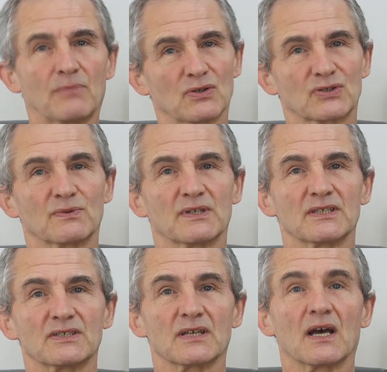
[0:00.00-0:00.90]
Posh
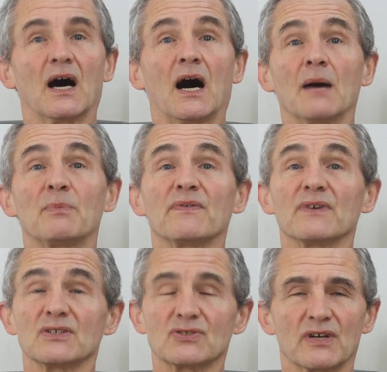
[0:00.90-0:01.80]
words, I
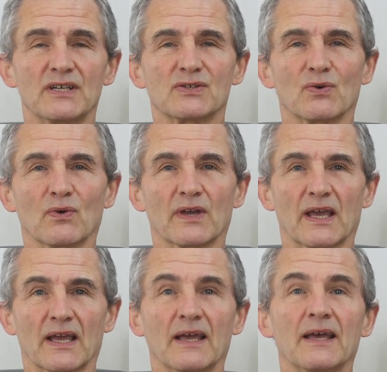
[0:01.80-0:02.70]
prefer straight
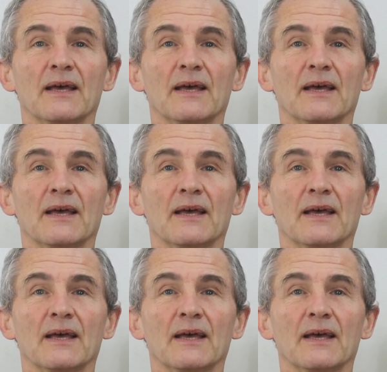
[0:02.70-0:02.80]
talking.